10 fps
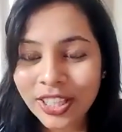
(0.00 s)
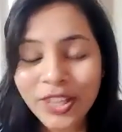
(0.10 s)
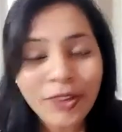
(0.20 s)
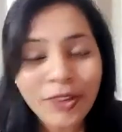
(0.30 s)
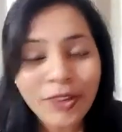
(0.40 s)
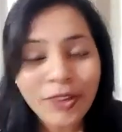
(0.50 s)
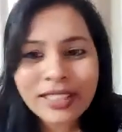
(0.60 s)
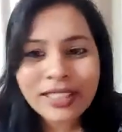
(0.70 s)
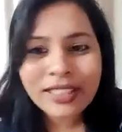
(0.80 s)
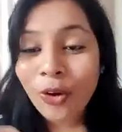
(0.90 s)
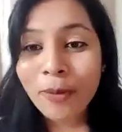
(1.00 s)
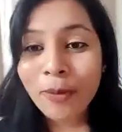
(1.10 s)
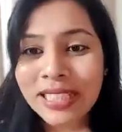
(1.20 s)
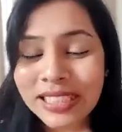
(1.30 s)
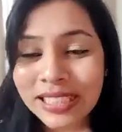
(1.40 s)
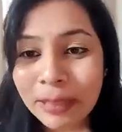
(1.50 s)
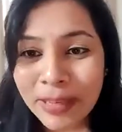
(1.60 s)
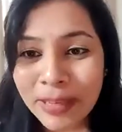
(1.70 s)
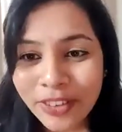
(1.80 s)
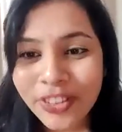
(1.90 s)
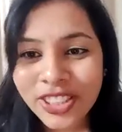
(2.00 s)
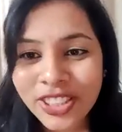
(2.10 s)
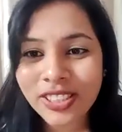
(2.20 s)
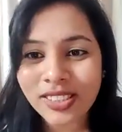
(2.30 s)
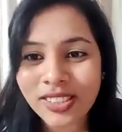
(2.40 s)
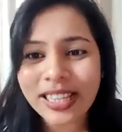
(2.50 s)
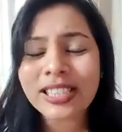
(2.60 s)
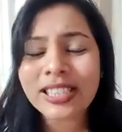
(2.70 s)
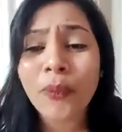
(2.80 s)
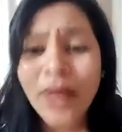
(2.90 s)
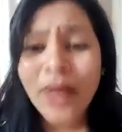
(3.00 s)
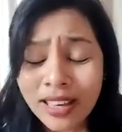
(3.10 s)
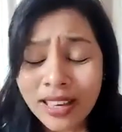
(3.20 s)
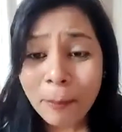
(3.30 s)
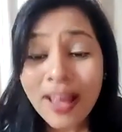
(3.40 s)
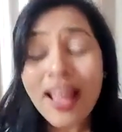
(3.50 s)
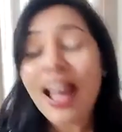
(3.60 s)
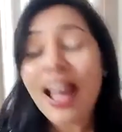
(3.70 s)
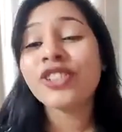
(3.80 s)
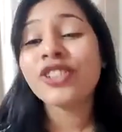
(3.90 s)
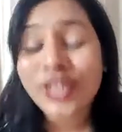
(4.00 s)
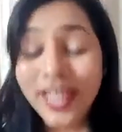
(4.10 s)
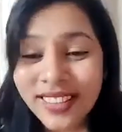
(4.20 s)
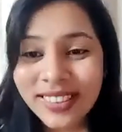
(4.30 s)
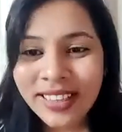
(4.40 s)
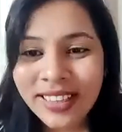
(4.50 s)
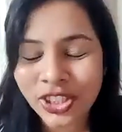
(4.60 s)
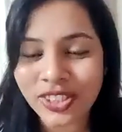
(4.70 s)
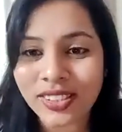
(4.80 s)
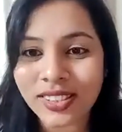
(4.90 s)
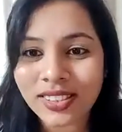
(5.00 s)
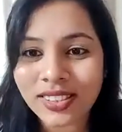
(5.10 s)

Let's not be the sleeping Christians. Let's wake up and shake the nations.